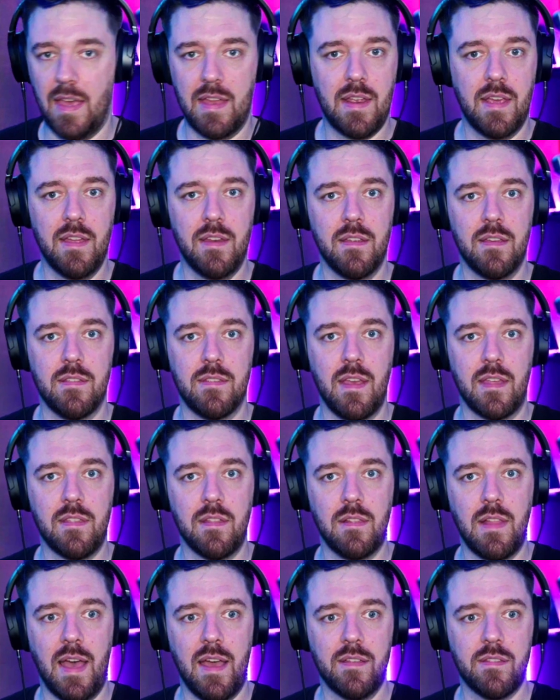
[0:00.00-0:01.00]
that it? Is that
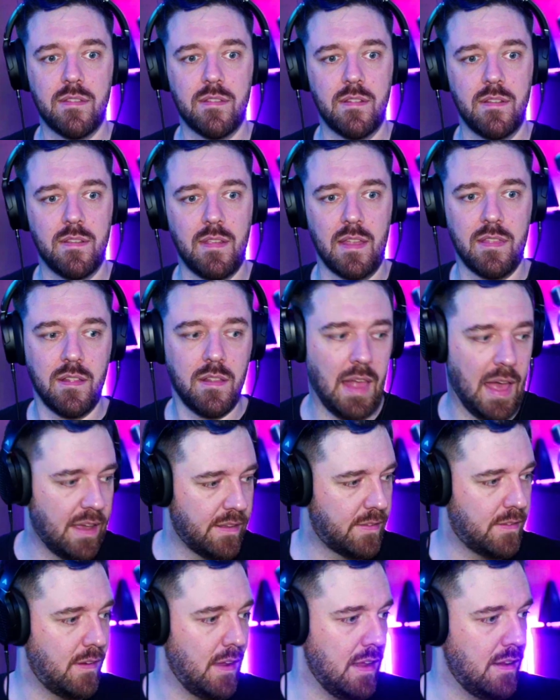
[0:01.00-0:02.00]
the
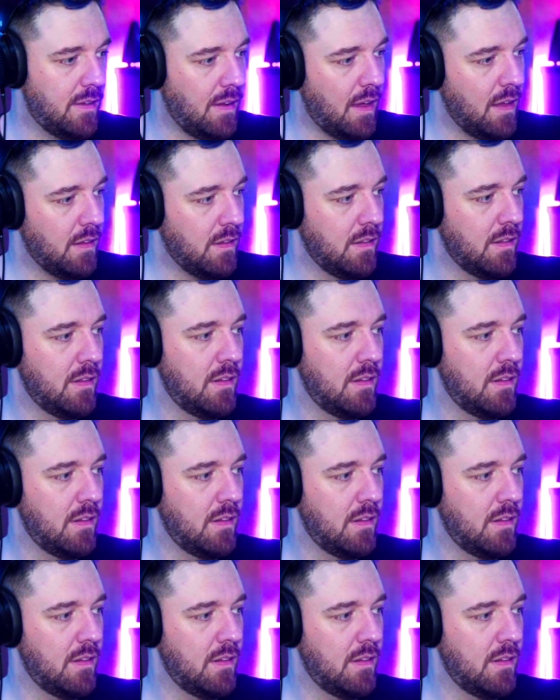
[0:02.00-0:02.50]
last detail?